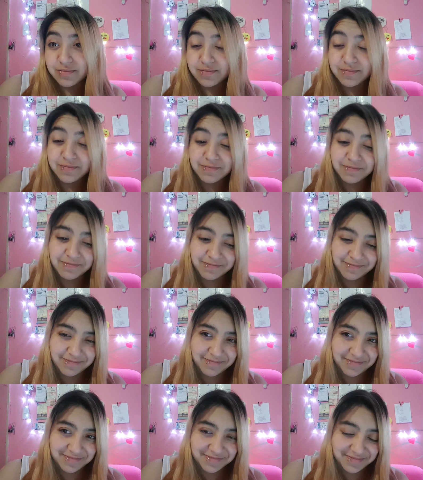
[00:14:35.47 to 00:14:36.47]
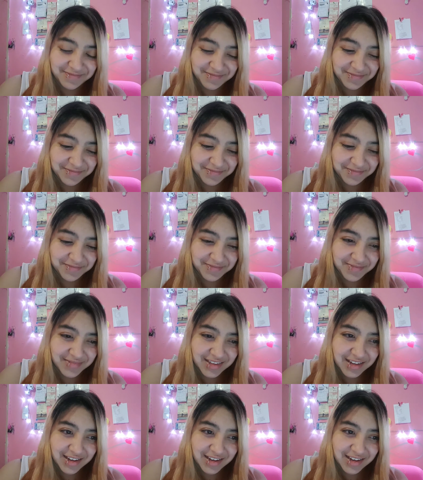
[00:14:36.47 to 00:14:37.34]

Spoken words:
(no one is talking)